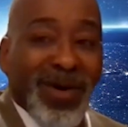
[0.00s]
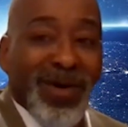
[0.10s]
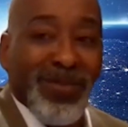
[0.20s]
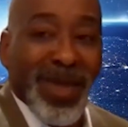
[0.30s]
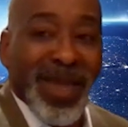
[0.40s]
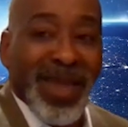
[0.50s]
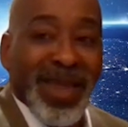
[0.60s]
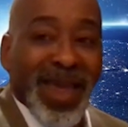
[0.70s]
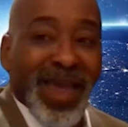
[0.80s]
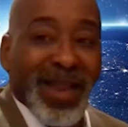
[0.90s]
on
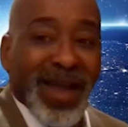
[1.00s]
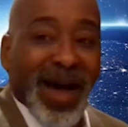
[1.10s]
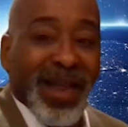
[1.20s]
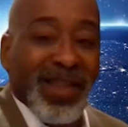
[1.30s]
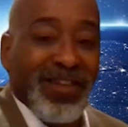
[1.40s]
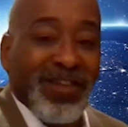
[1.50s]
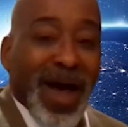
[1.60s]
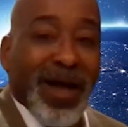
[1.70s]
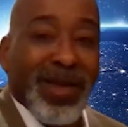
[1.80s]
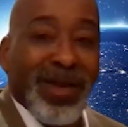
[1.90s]
me, and God is
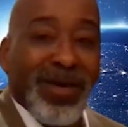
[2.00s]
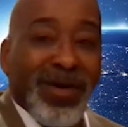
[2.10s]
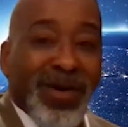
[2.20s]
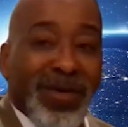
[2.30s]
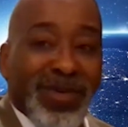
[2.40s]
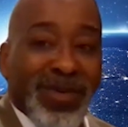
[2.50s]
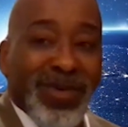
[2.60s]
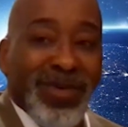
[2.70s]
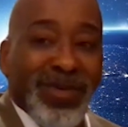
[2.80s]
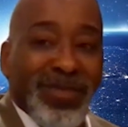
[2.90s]
smiling on
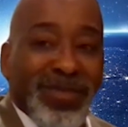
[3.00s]
you.